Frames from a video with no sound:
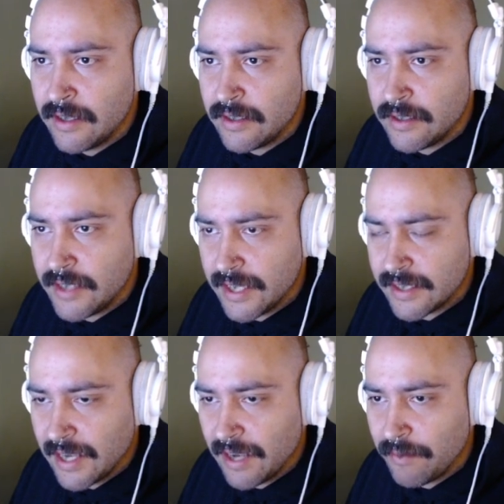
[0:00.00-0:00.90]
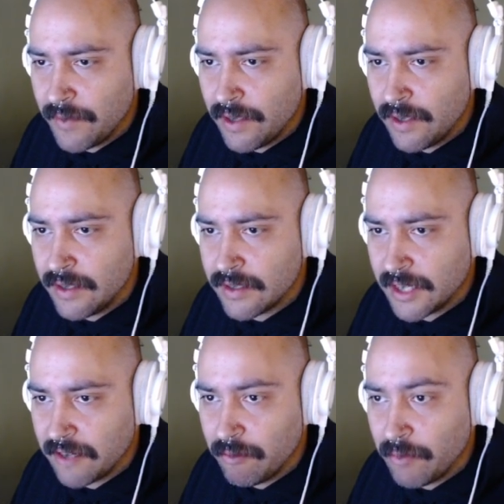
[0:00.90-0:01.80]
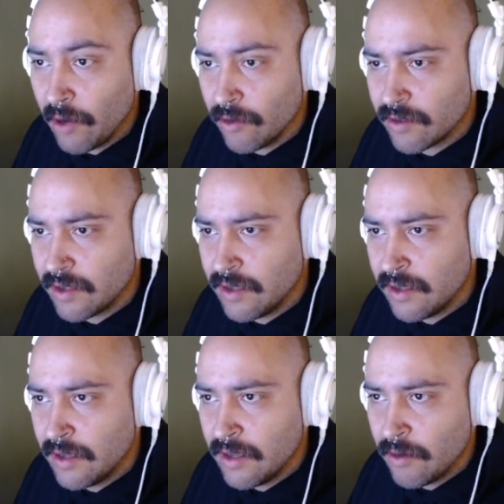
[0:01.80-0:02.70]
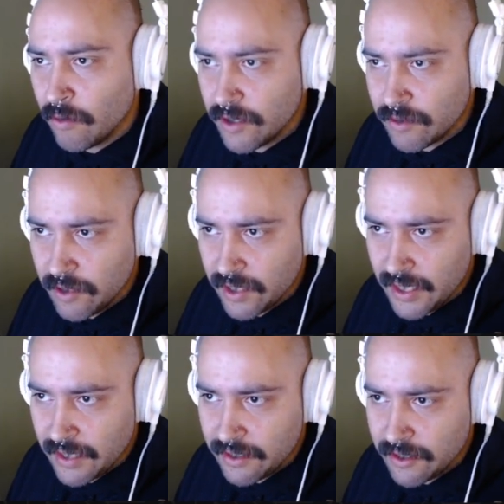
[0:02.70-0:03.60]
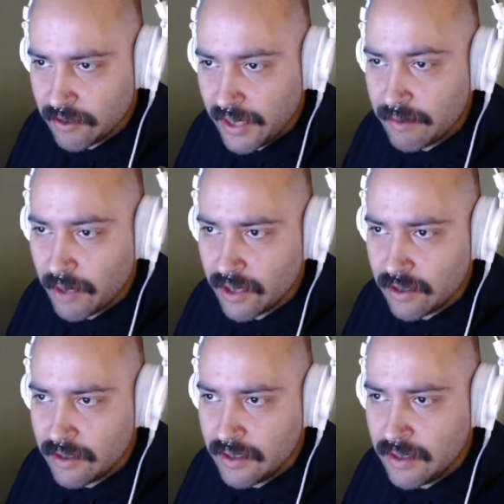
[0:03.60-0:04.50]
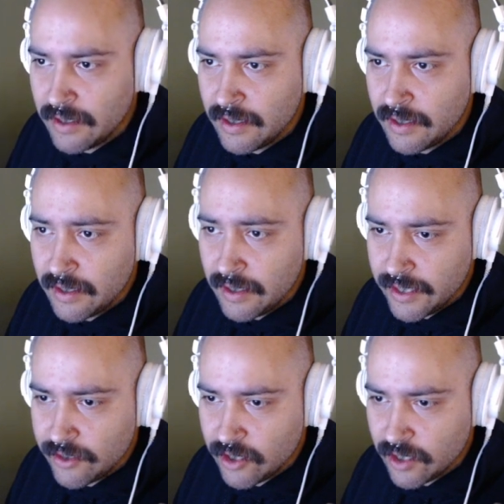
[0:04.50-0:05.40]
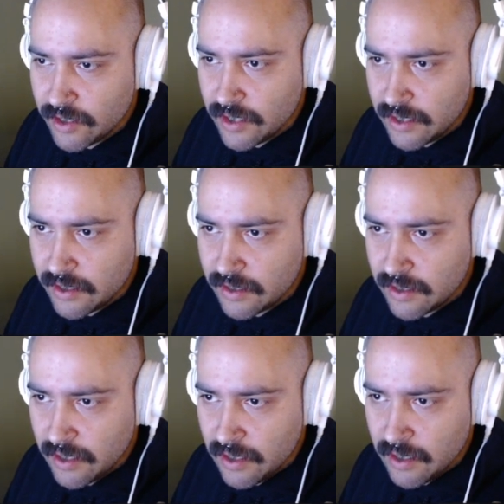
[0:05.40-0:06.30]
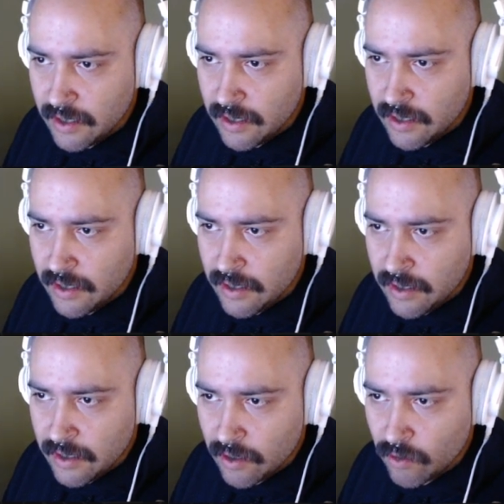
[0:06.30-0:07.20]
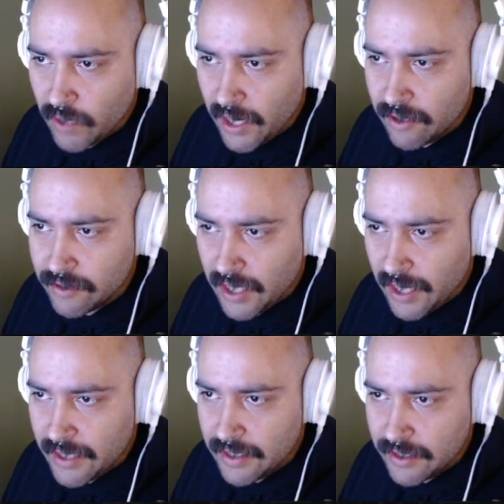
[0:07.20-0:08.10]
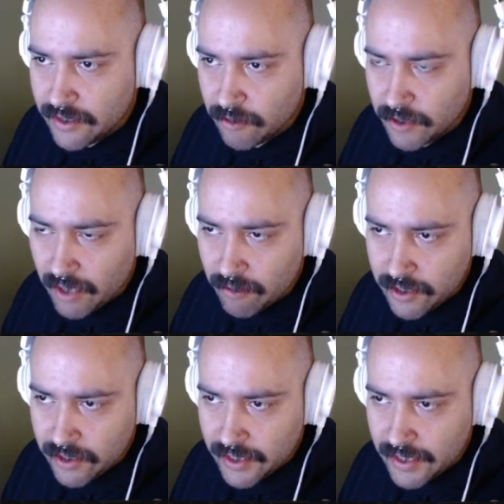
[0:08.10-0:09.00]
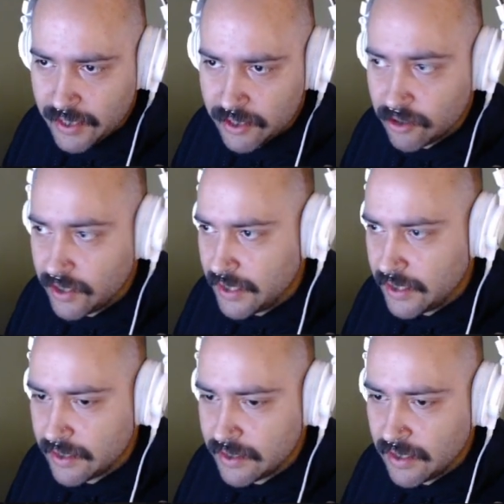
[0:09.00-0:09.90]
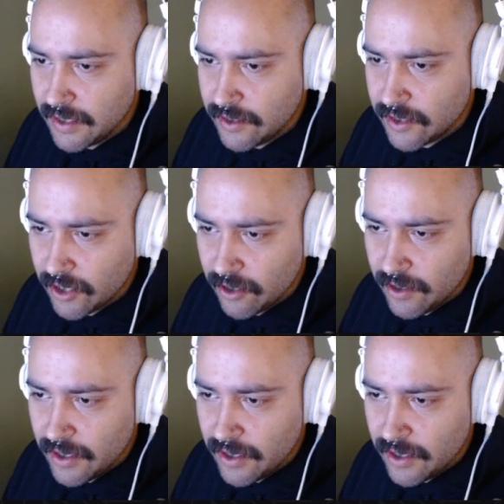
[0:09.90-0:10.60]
DSM is kind of both. Whereas we're looking at the terrain model, it's just this ground height. And so we're not really looking at trees. And so